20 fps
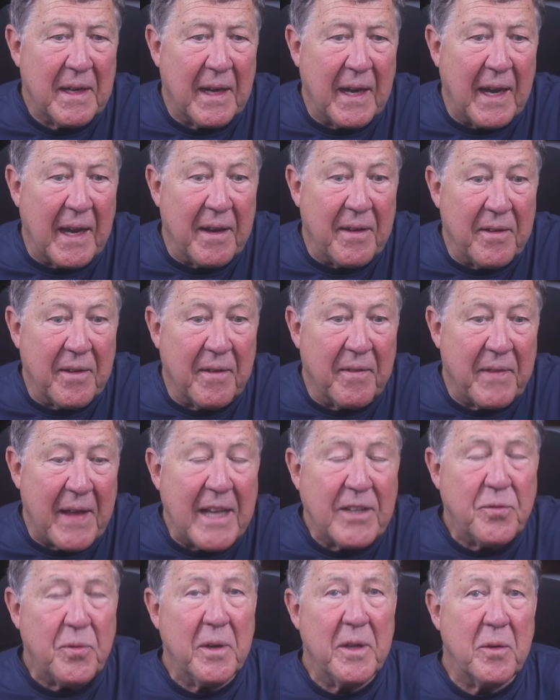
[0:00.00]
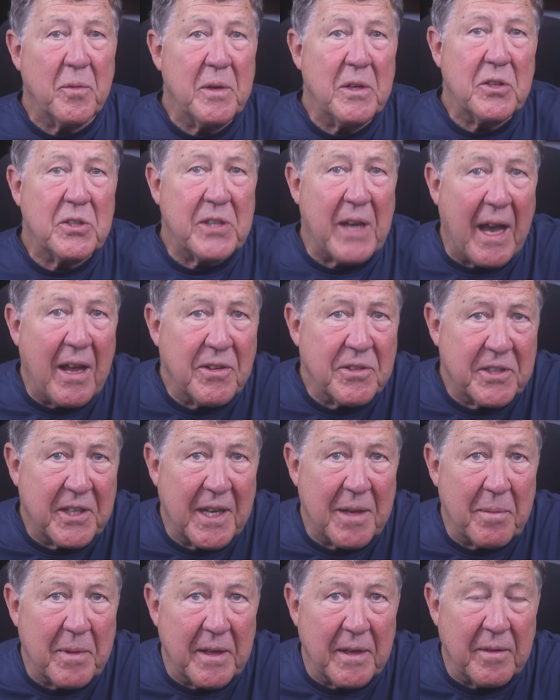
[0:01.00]
And that's where the real challenge
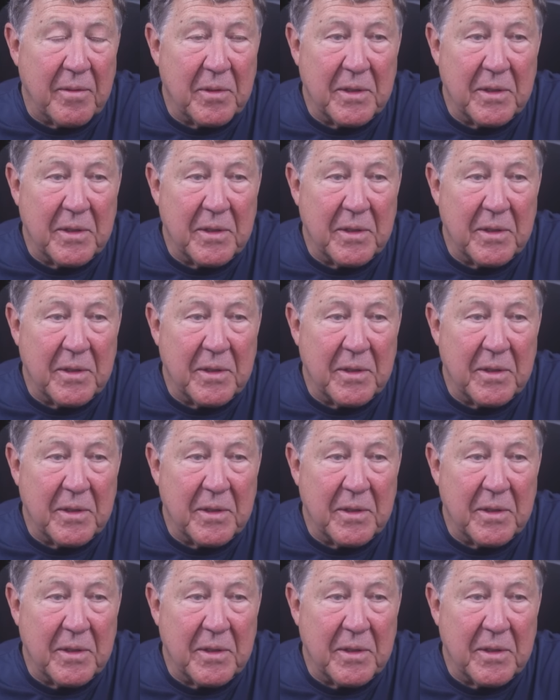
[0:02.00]
came in.